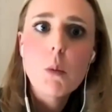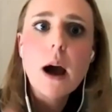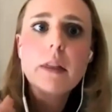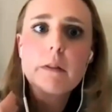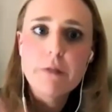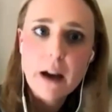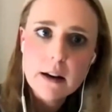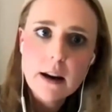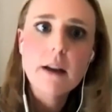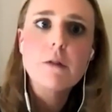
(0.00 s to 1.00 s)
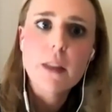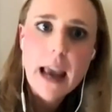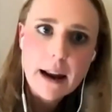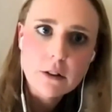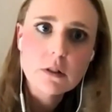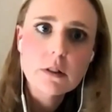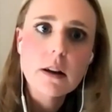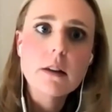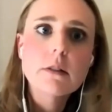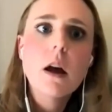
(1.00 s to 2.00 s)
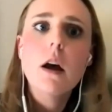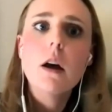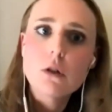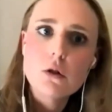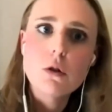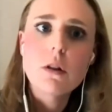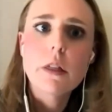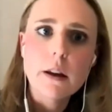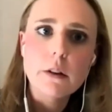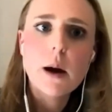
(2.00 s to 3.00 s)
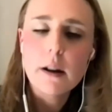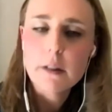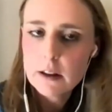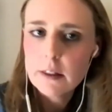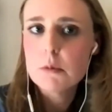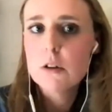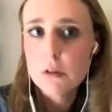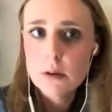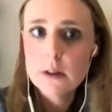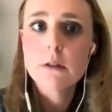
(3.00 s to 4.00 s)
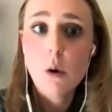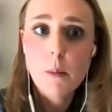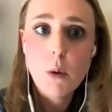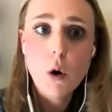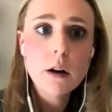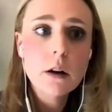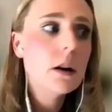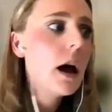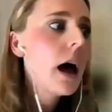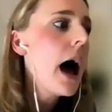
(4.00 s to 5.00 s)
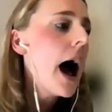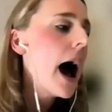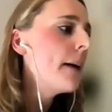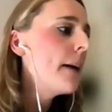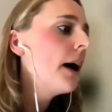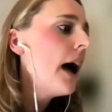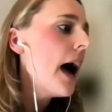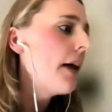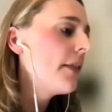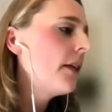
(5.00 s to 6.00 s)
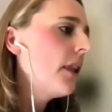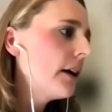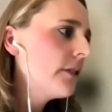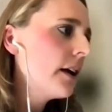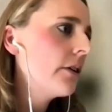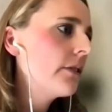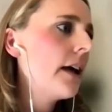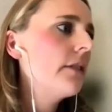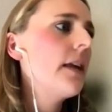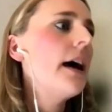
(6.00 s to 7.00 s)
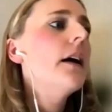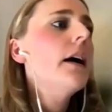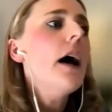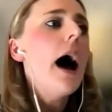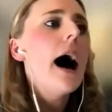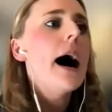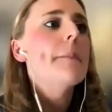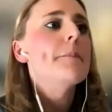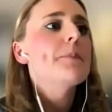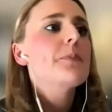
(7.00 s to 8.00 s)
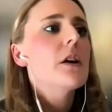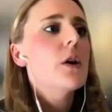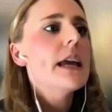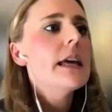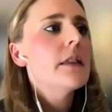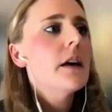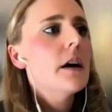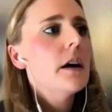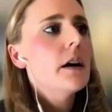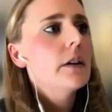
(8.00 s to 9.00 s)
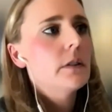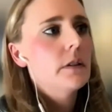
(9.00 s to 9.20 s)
why the funding for the agencies to do the things we're asking them to do is so important. And then the last thing I'll say is that, in the